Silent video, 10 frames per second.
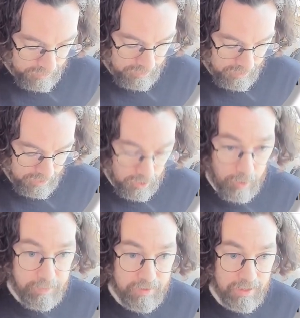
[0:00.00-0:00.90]

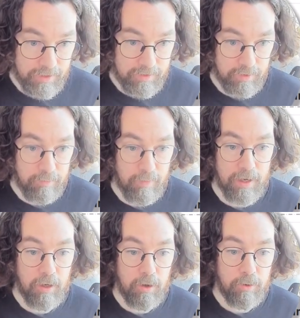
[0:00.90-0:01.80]
update my
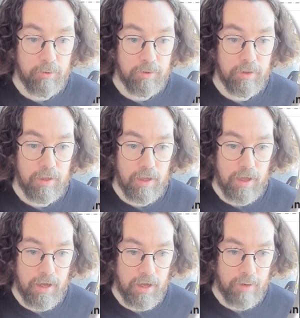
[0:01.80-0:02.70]
loan.
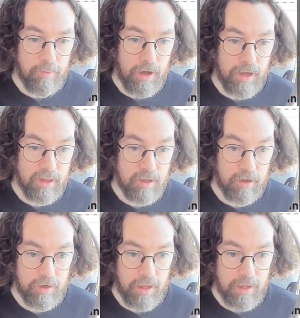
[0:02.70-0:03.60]
I
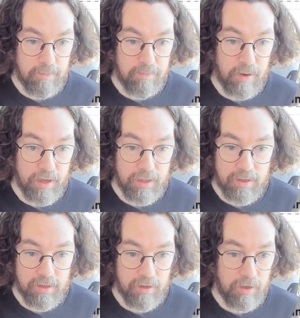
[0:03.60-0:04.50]
got a
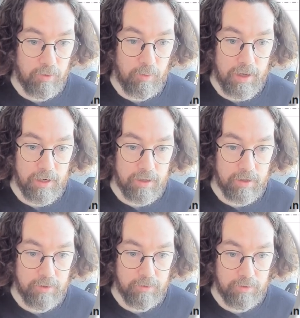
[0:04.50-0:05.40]
bike a while
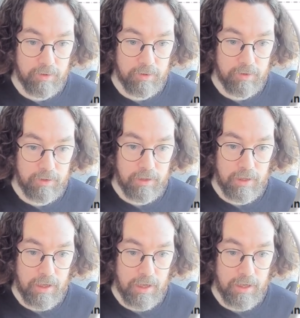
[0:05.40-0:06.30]
ago
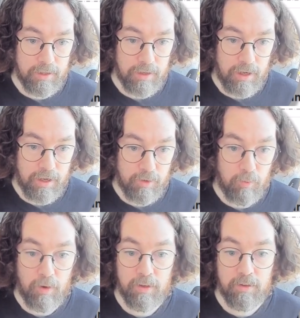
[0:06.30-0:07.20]
and I
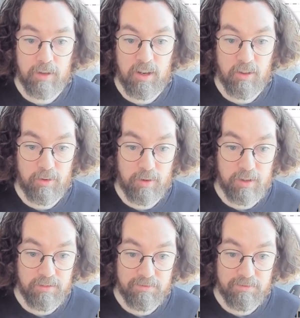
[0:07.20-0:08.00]
want another one.